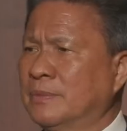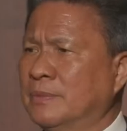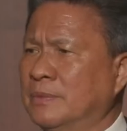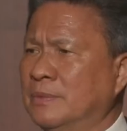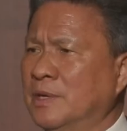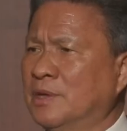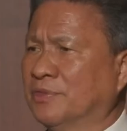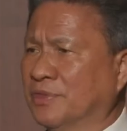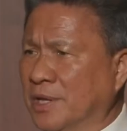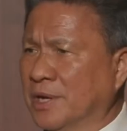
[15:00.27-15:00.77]

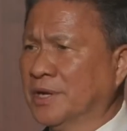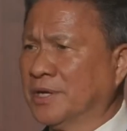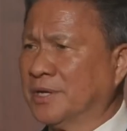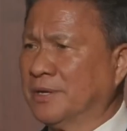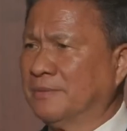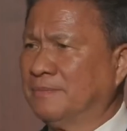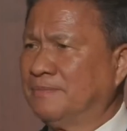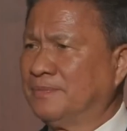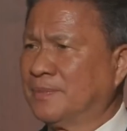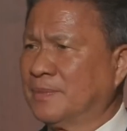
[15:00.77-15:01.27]
the third
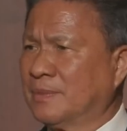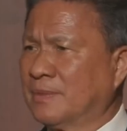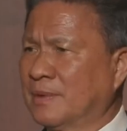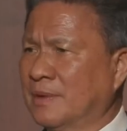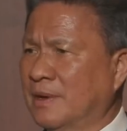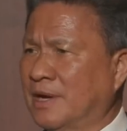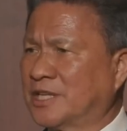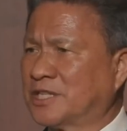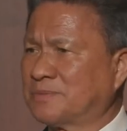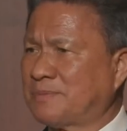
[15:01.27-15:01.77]

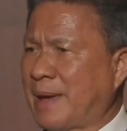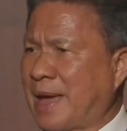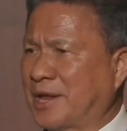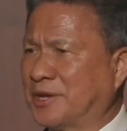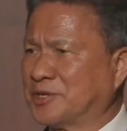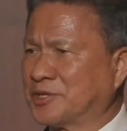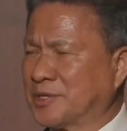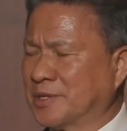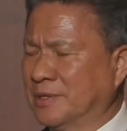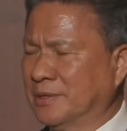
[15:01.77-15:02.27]

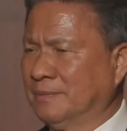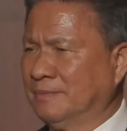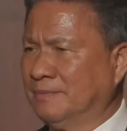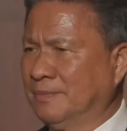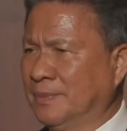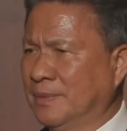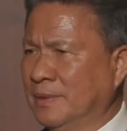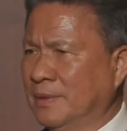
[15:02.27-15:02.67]
expansion